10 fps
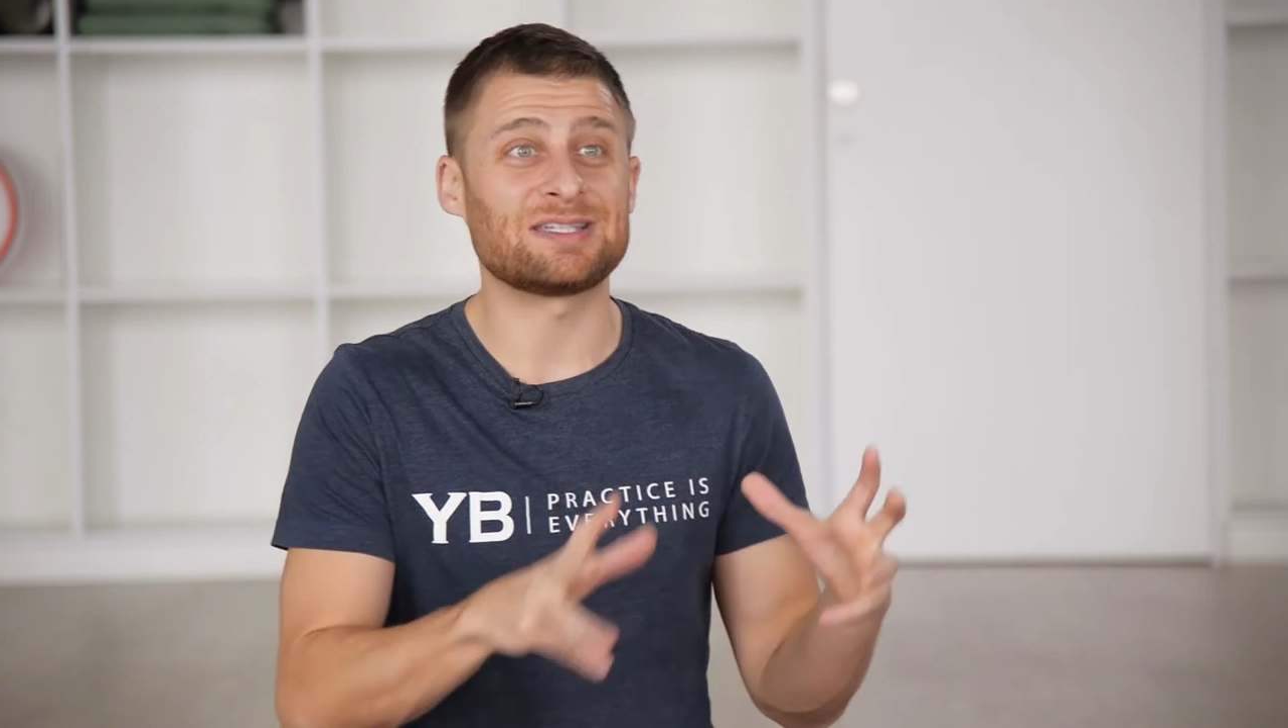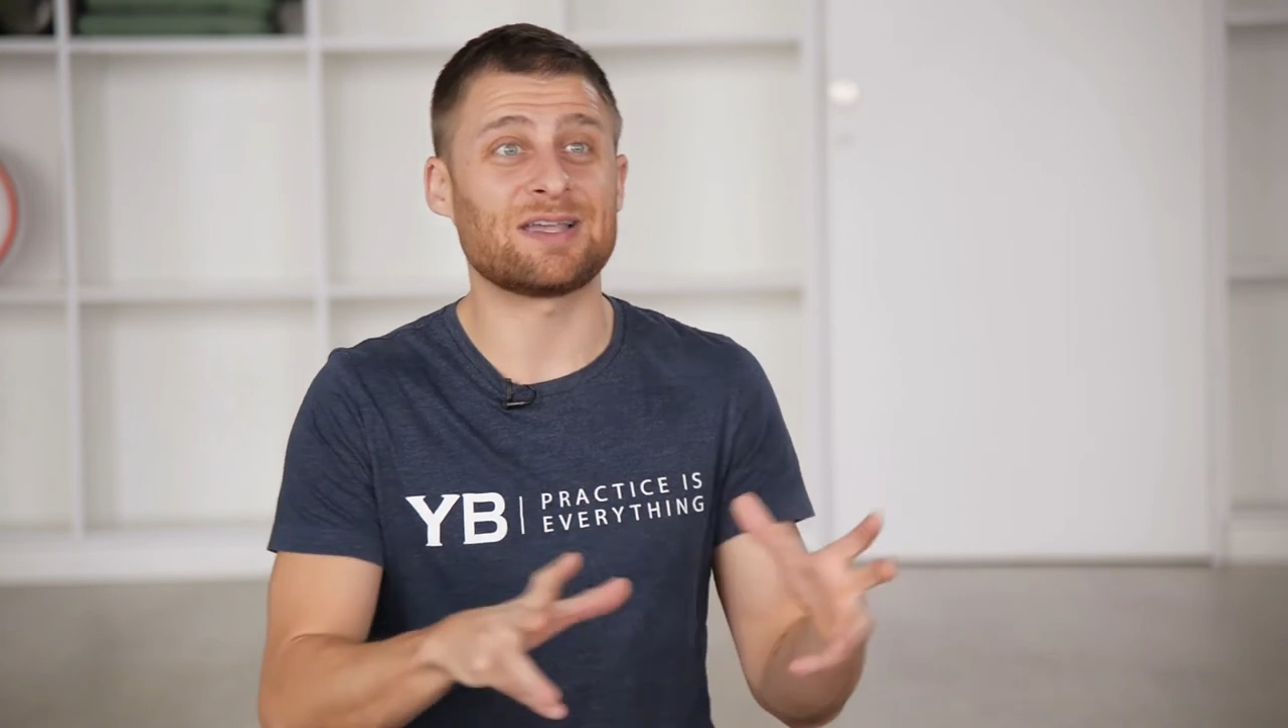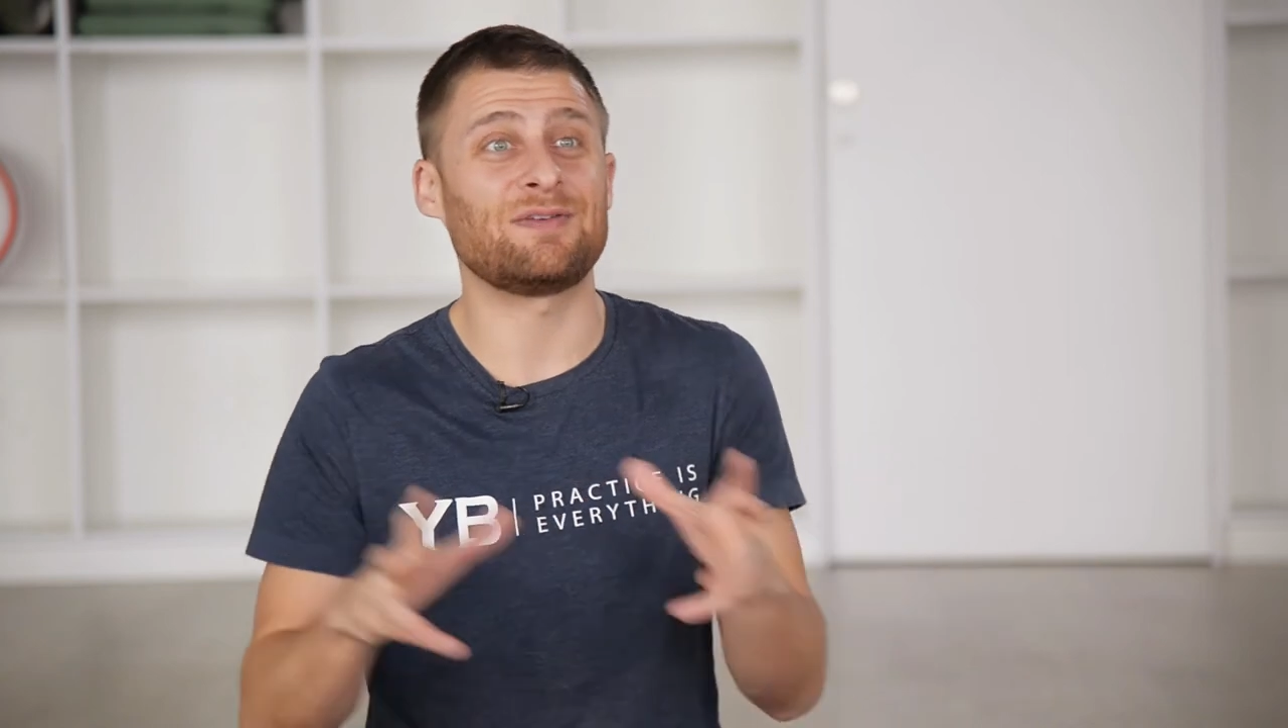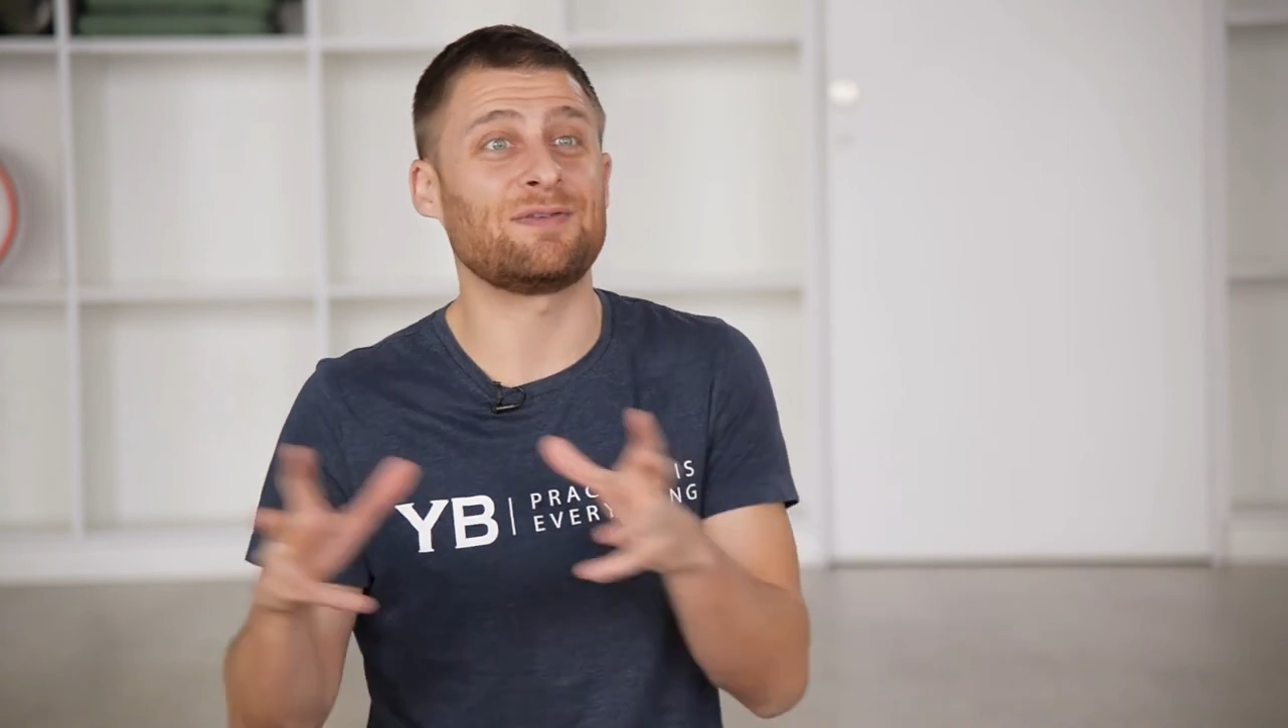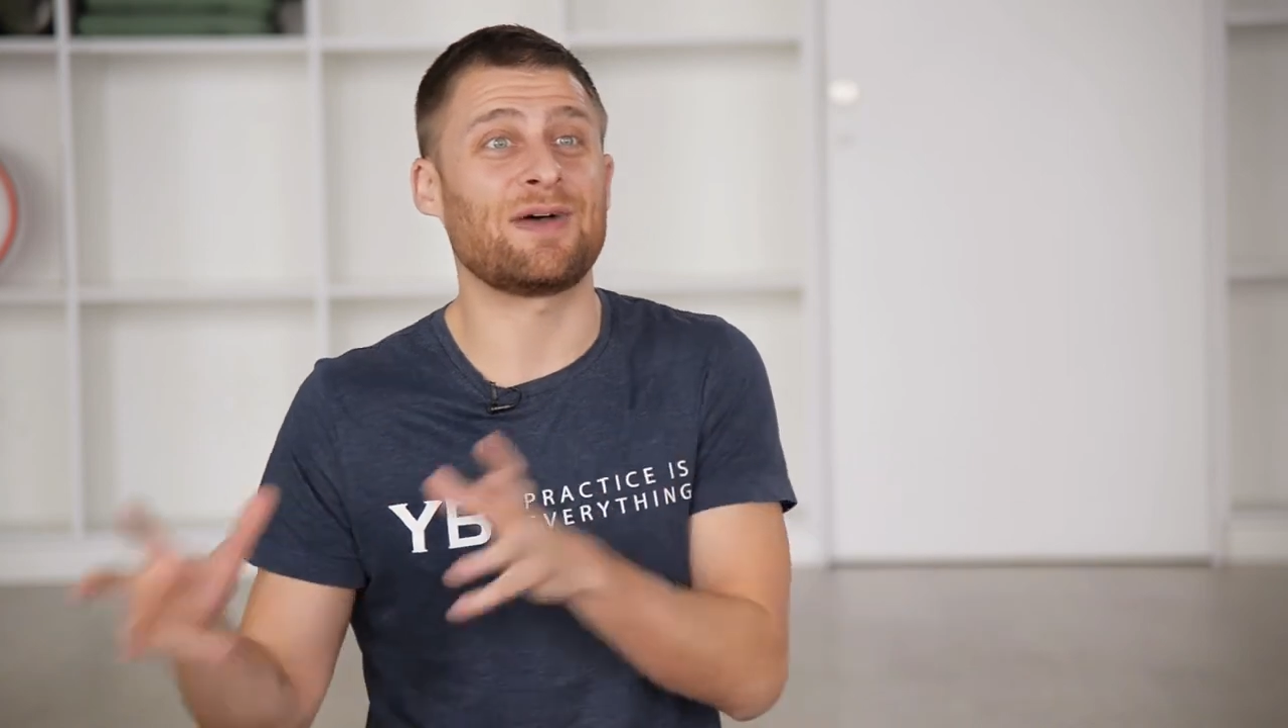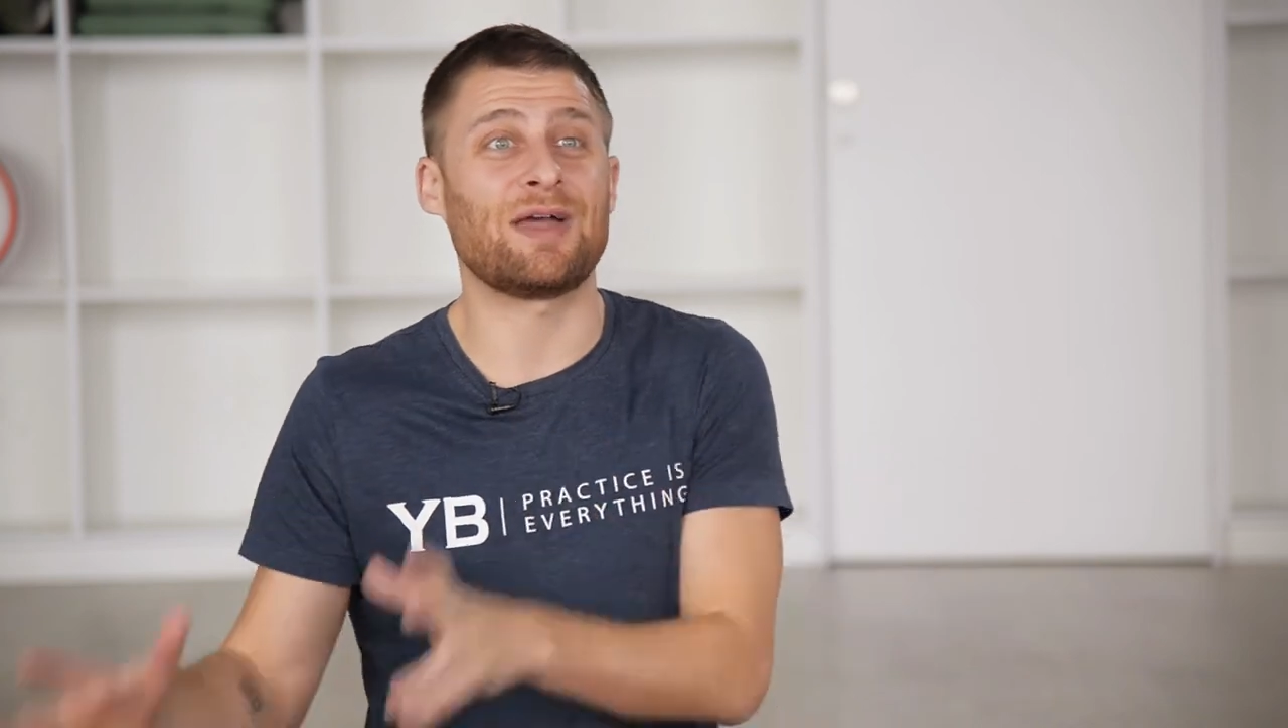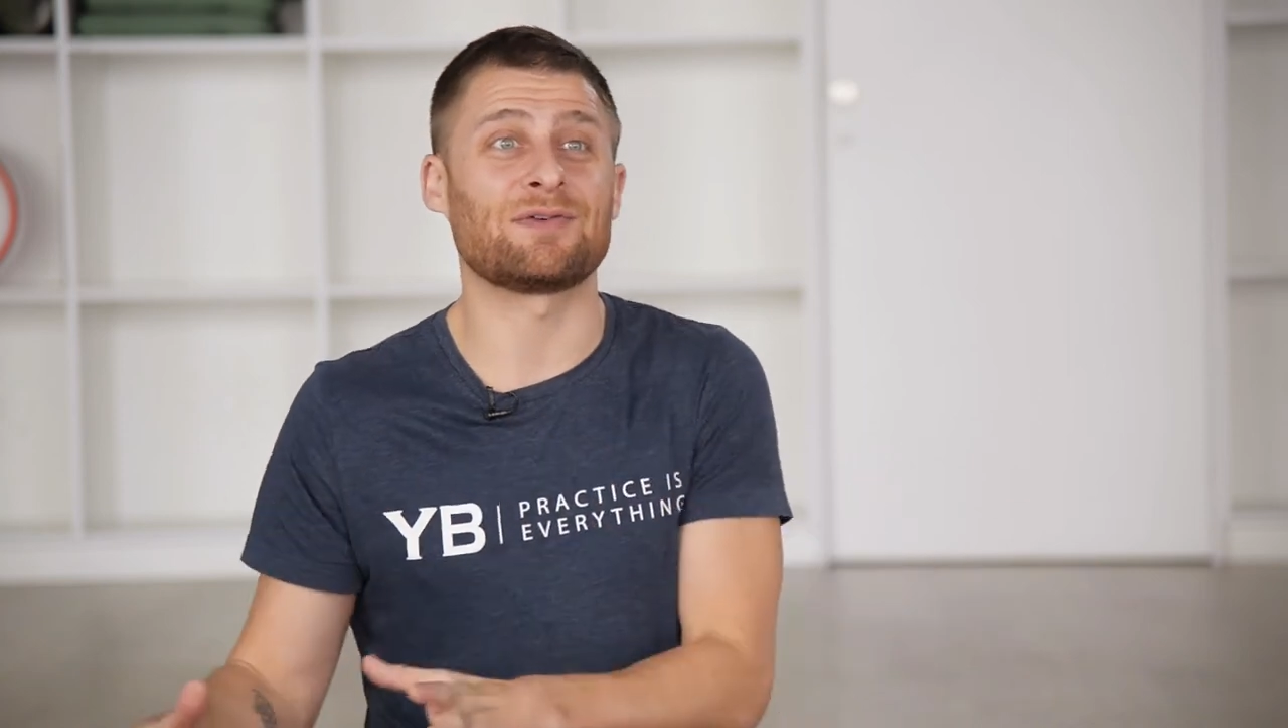75,